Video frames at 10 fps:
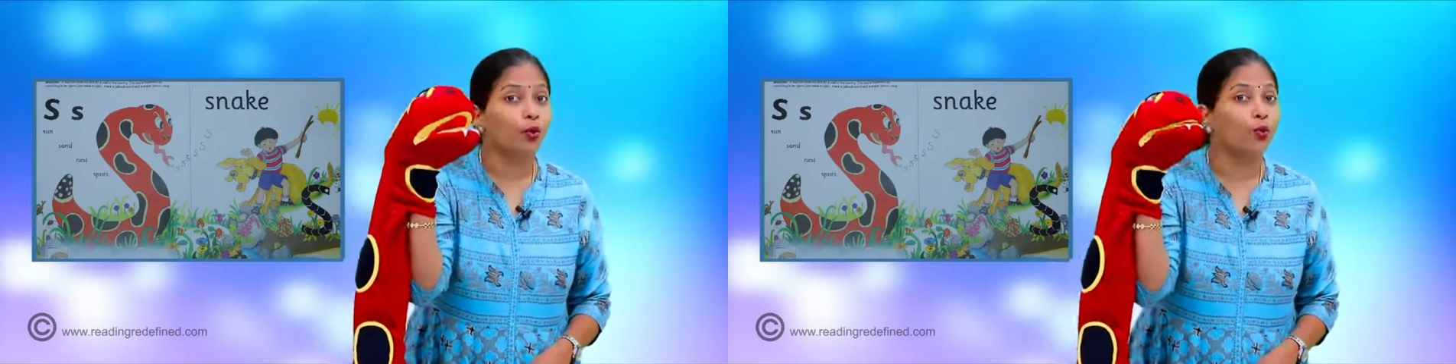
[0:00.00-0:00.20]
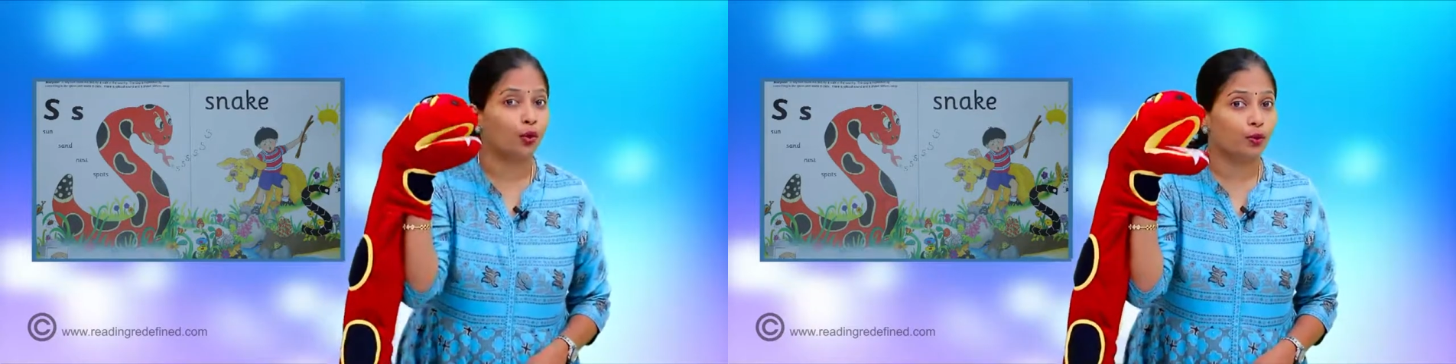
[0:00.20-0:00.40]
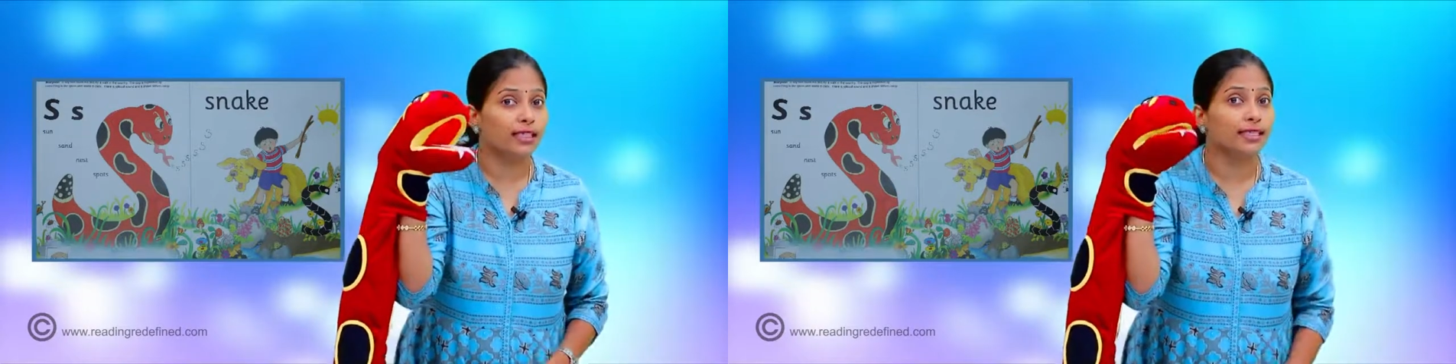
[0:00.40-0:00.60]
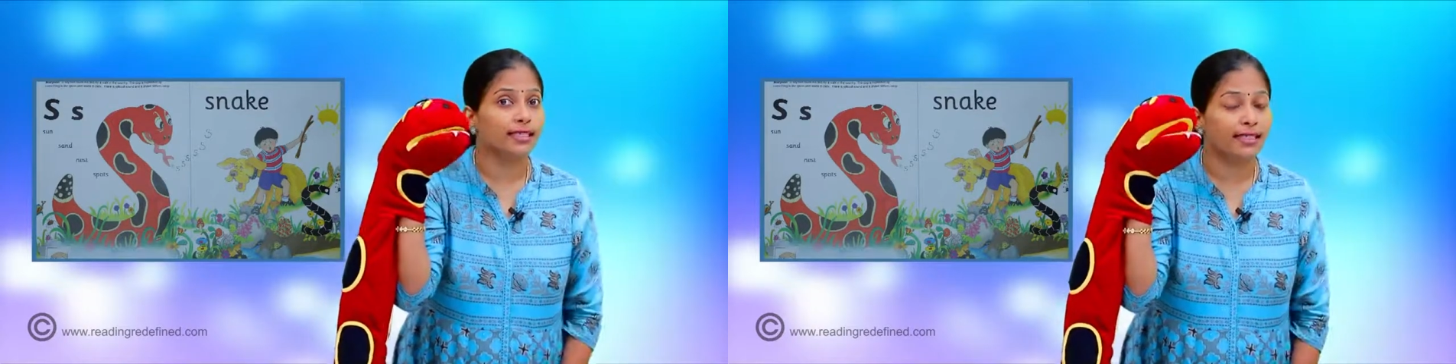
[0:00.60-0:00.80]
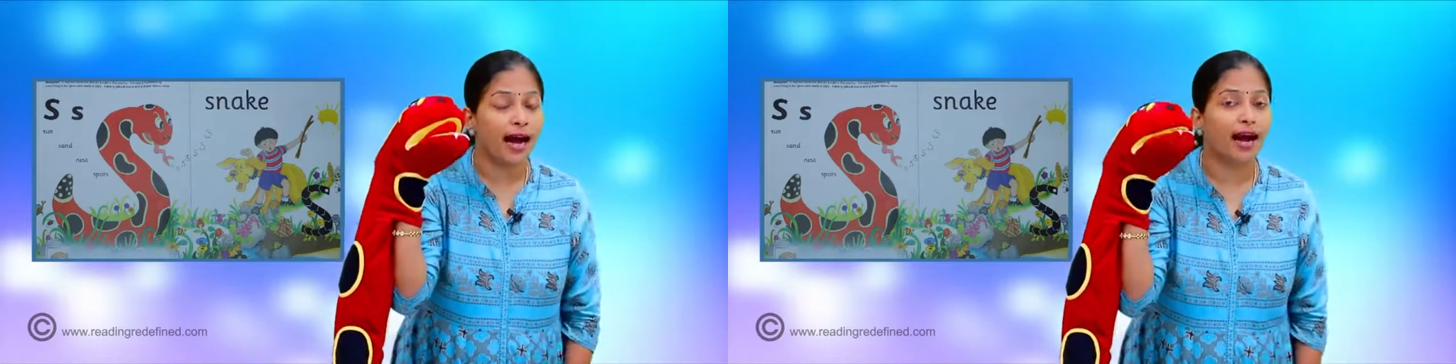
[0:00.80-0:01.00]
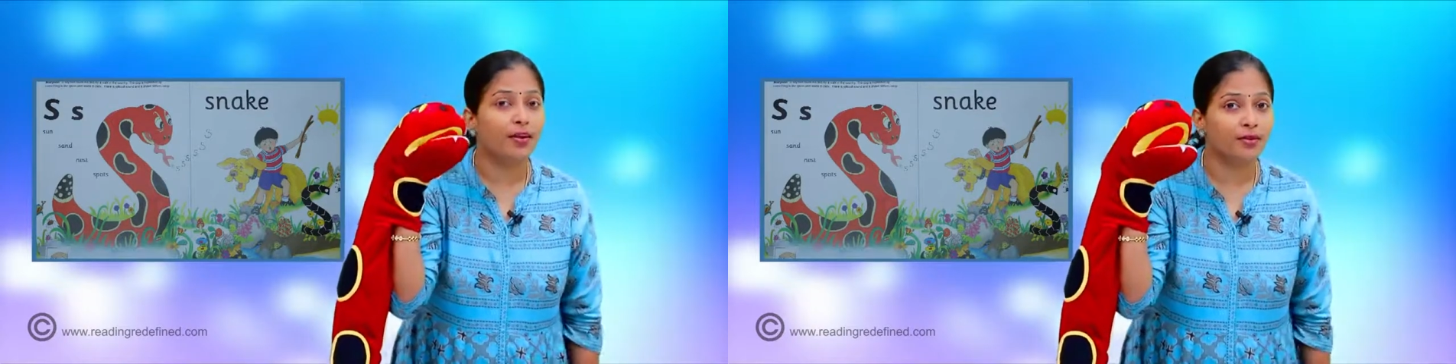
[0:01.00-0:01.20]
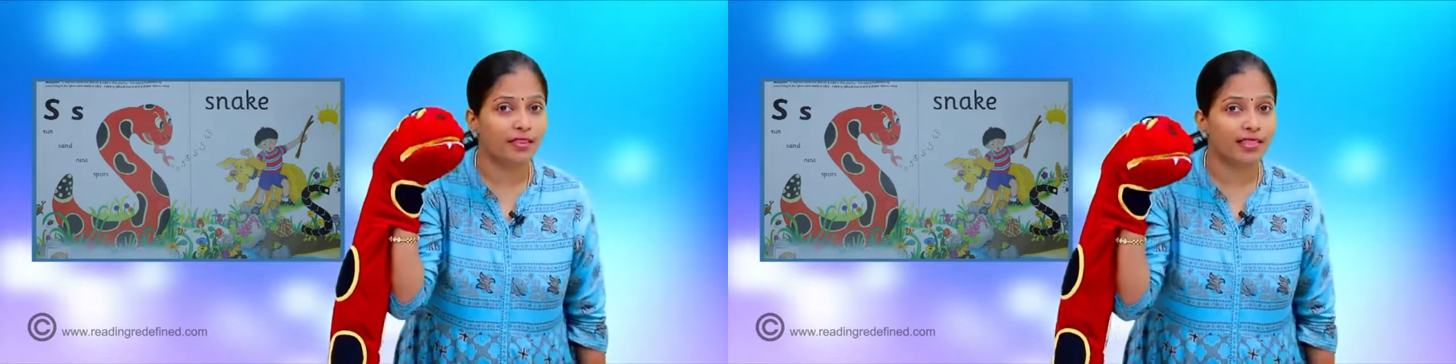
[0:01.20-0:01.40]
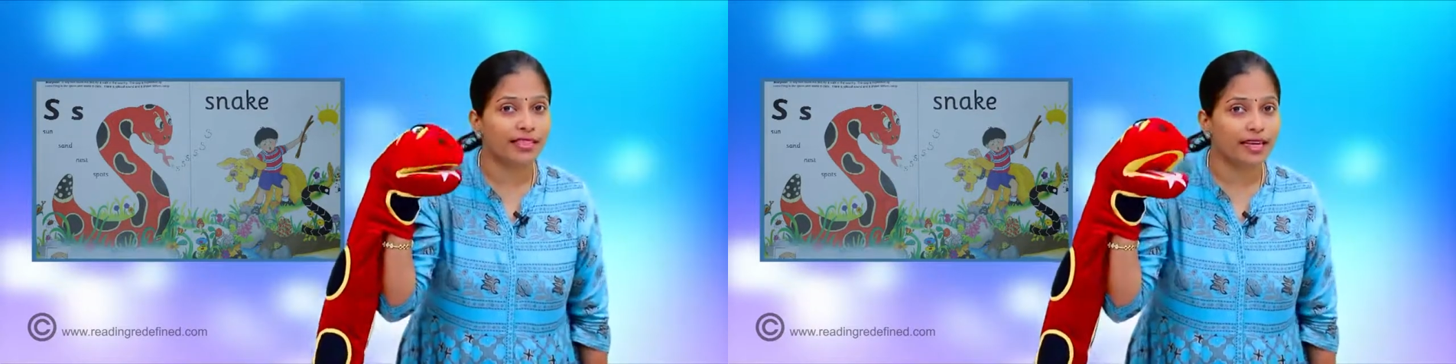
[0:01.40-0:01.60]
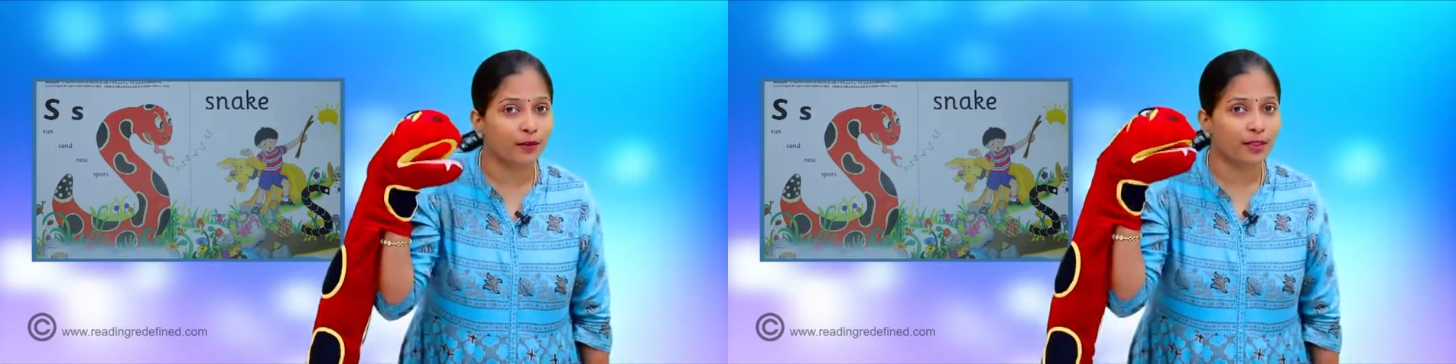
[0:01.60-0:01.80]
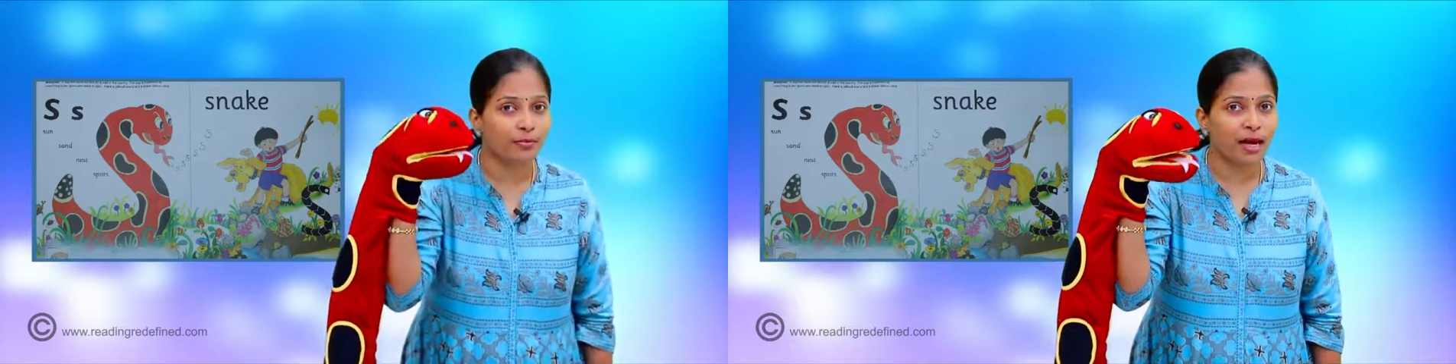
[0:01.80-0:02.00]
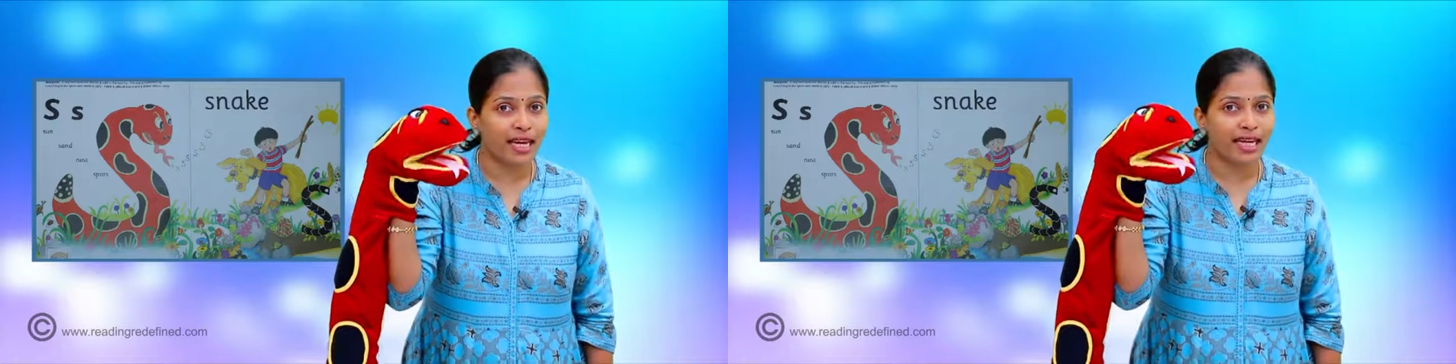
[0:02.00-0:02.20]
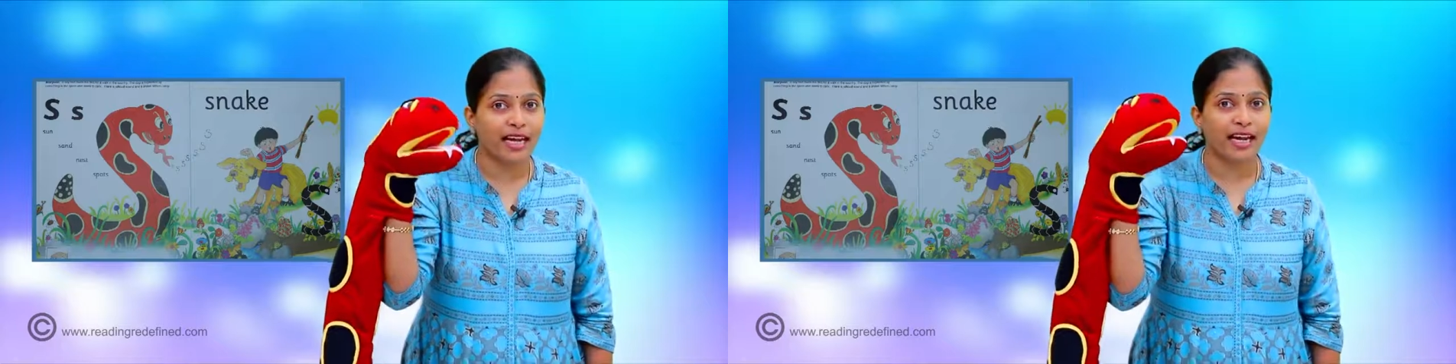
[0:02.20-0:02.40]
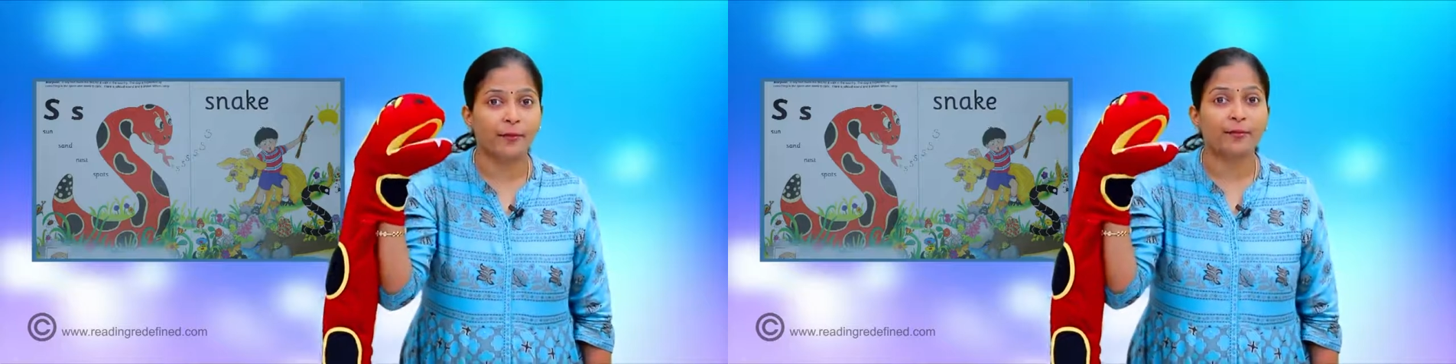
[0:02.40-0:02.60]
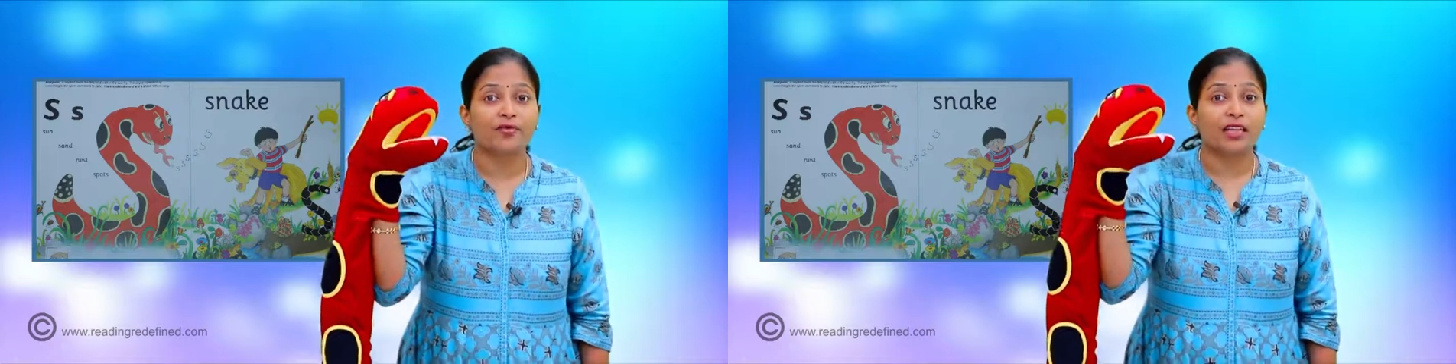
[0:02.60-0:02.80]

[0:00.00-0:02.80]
What was the sound the snake was making?